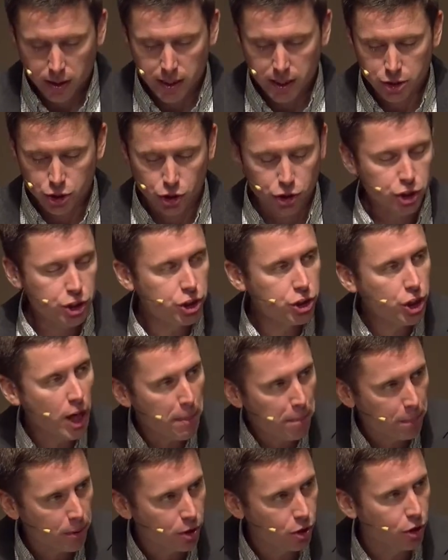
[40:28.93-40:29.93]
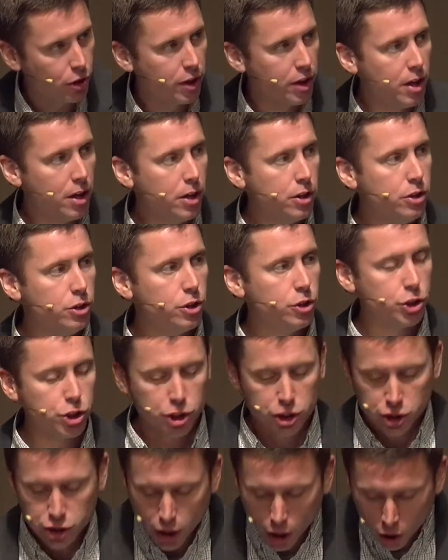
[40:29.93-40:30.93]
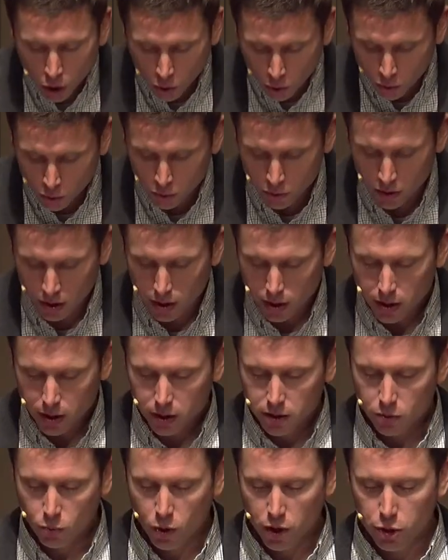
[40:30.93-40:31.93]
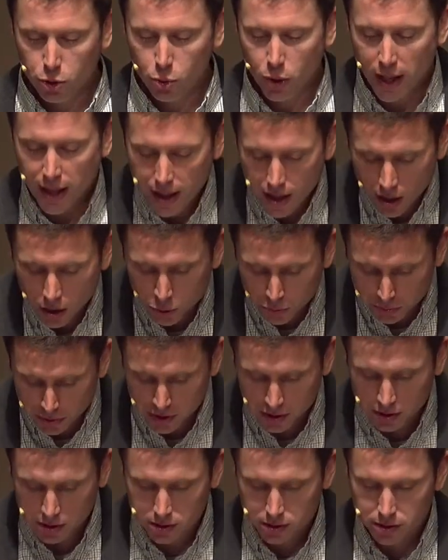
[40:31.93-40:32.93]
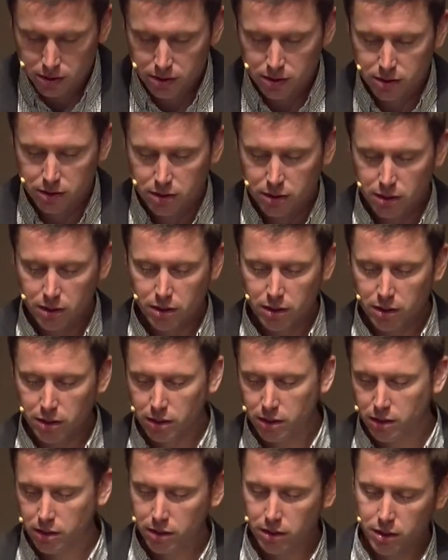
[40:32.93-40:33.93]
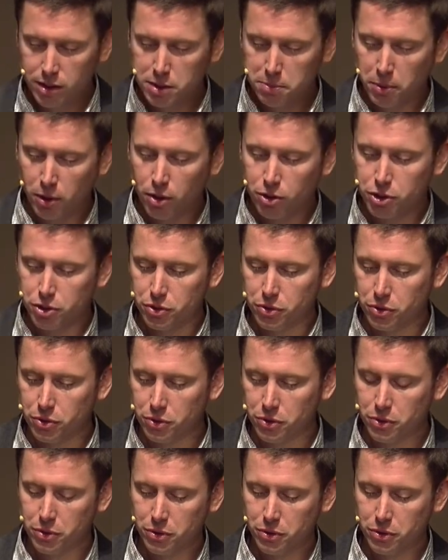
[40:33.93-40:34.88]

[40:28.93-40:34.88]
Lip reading: He's your shepherd, your stone, the one who helps. He's personal.